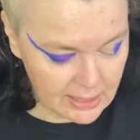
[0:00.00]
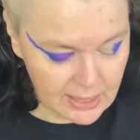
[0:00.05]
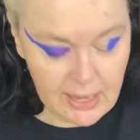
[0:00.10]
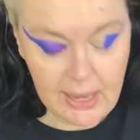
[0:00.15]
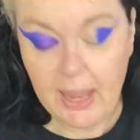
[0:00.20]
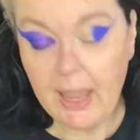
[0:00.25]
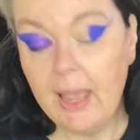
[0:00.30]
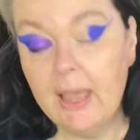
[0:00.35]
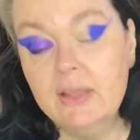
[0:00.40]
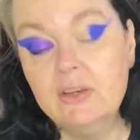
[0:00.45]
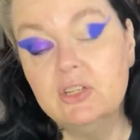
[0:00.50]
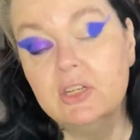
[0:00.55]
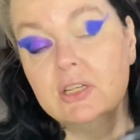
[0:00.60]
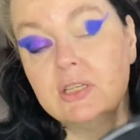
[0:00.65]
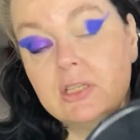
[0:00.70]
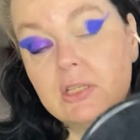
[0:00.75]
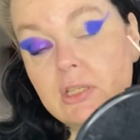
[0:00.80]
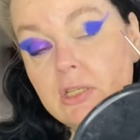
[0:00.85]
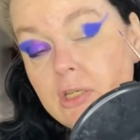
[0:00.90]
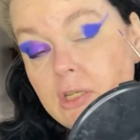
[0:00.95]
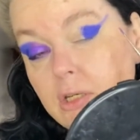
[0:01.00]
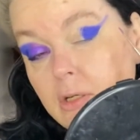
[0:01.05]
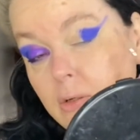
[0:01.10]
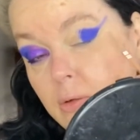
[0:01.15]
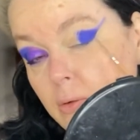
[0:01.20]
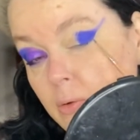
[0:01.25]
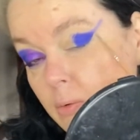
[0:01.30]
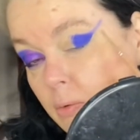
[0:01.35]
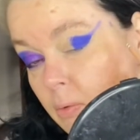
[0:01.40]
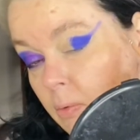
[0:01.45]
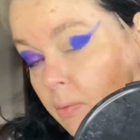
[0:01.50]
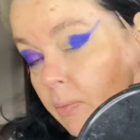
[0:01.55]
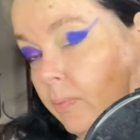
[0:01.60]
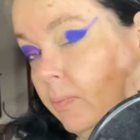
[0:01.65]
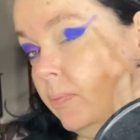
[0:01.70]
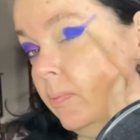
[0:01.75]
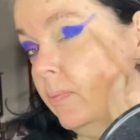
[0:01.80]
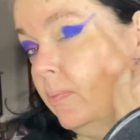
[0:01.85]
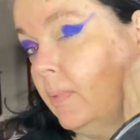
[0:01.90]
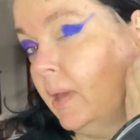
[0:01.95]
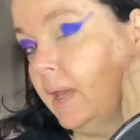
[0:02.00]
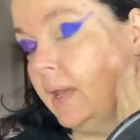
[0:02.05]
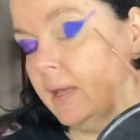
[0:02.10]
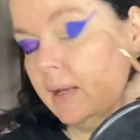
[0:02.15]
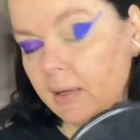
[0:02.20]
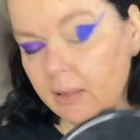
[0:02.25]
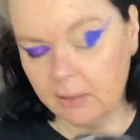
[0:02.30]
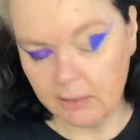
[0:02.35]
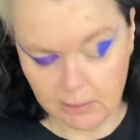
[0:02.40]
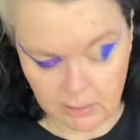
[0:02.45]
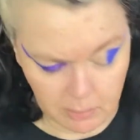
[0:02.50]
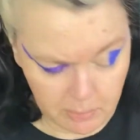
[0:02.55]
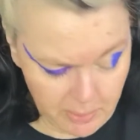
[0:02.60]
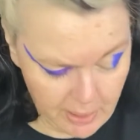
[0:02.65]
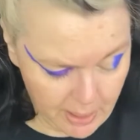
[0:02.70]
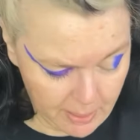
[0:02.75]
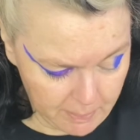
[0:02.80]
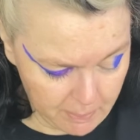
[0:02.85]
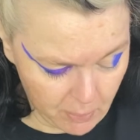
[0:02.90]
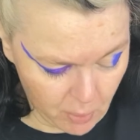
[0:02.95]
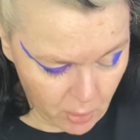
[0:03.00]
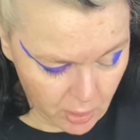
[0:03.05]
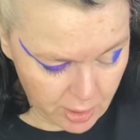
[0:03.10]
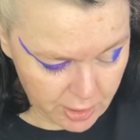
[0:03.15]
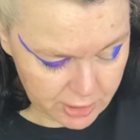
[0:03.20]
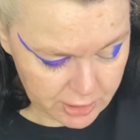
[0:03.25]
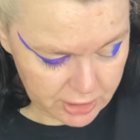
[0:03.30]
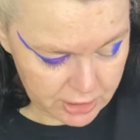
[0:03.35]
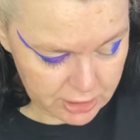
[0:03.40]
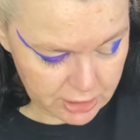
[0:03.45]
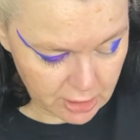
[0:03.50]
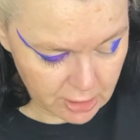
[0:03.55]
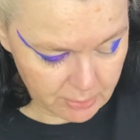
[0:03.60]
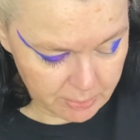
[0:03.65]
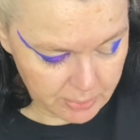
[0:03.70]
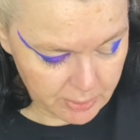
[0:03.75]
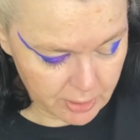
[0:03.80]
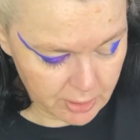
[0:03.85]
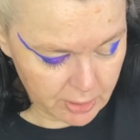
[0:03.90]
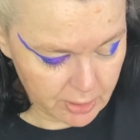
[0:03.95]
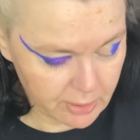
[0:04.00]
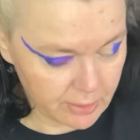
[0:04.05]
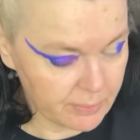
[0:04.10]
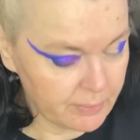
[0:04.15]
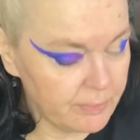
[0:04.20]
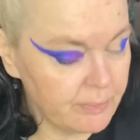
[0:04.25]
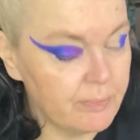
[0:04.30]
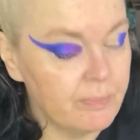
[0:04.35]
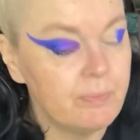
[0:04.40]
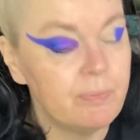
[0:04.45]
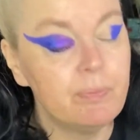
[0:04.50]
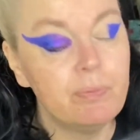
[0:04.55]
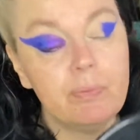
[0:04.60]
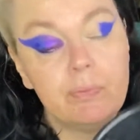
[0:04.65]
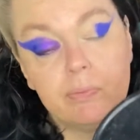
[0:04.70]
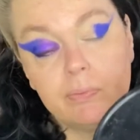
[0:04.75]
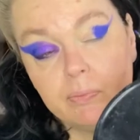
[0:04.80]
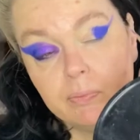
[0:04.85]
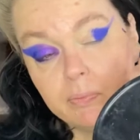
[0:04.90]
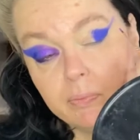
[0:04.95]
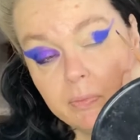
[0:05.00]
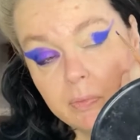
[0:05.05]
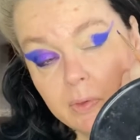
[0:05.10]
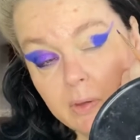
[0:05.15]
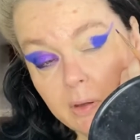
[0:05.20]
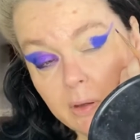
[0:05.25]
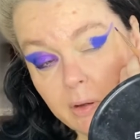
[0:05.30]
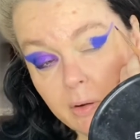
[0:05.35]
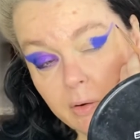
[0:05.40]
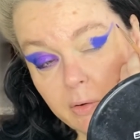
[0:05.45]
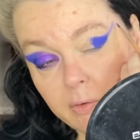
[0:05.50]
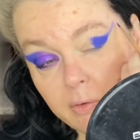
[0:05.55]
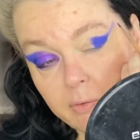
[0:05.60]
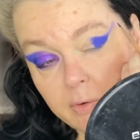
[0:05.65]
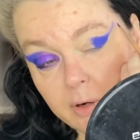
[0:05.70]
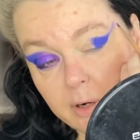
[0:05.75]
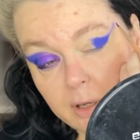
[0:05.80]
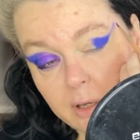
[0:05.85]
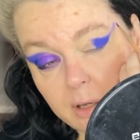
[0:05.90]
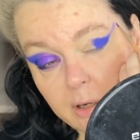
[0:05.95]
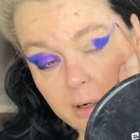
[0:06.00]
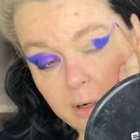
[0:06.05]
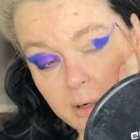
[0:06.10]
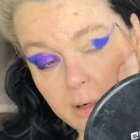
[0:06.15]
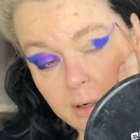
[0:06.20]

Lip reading: and just to make it a little bit more sharper over here.